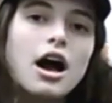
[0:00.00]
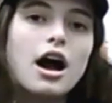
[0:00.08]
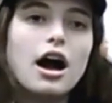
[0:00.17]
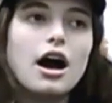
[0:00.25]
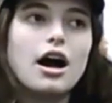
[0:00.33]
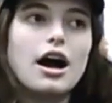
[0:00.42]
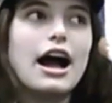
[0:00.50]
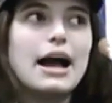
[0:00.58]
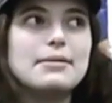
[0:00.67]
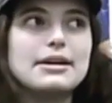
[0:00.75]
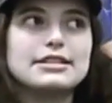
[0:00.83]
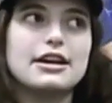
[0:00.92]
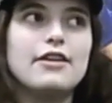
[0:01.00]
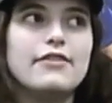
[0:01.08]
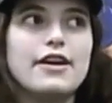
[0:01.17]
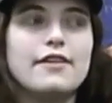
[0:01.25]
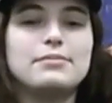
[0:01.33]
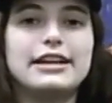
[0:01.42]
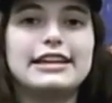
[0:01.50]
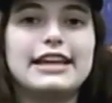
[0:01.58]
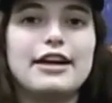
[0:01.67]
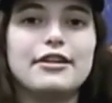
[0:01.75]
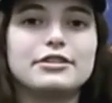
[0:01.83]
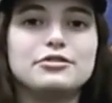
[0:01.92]
I myself have played
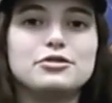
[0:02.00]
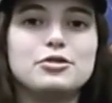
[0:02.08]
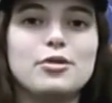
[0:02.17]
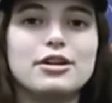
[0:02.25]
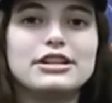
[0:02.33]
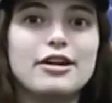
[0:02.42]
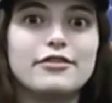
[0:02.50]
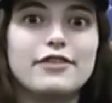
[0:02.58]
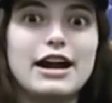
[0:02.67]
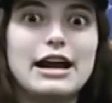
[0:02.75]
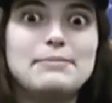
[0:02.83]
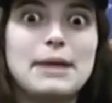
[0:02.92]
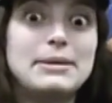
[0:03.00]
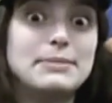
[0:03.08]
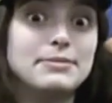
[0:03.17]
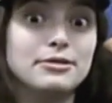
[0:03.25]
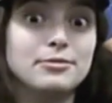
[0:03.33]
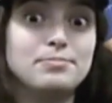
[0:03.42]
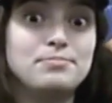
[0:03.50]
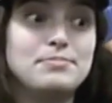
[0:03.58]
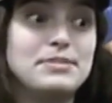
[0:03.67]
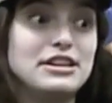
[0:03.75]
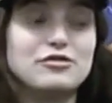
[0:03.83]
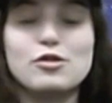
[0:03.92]
characters who are terrified by people
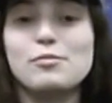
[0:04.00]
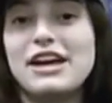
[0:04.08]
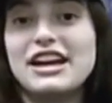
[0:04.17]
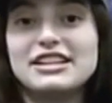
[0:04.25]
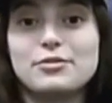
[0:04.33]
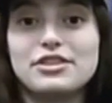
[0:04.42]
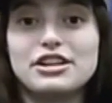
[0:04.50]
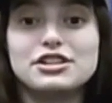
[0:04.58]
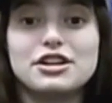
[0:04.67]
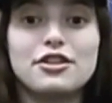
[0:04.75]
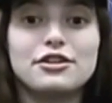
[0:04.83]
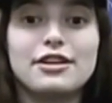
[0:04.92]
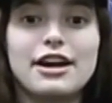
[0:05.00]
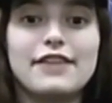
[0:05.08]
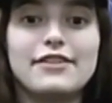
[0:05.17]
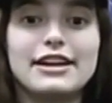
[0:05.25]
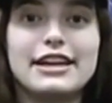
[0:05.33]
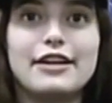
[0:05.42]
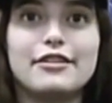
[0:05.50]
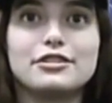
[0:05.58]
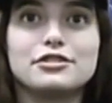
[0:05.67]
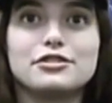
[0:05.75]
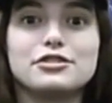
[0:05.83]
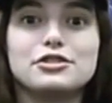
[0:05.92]
being romantic with each other. I've had
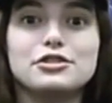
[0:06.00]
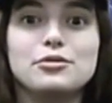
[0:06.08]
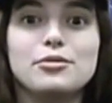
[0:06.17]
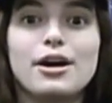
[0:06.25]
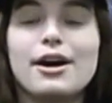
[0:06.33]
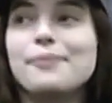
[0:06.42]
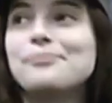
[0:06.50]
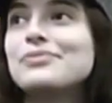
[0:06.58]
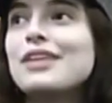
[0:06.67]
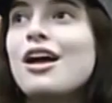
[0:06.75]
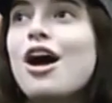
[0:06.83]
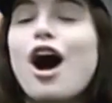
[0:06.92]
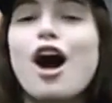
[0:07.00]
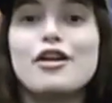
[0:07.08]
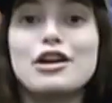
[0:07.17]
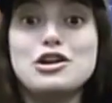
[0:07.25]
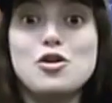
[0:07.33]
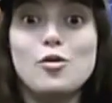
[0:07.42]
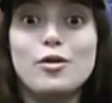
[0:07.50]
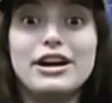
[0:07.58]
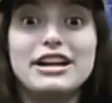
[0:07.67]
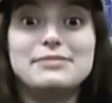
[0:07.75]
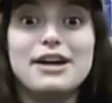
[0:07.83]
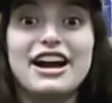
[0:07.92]
characters who are
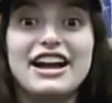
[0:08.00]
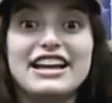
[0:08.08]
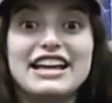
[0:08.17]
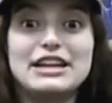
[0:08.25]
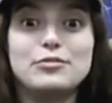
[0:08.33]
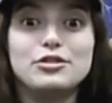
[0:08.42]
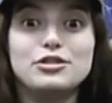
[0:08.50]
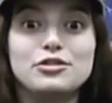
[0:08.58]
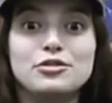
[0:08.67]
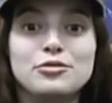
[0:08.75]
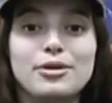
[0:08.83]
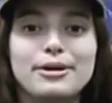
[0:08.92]
annoyed by anyone who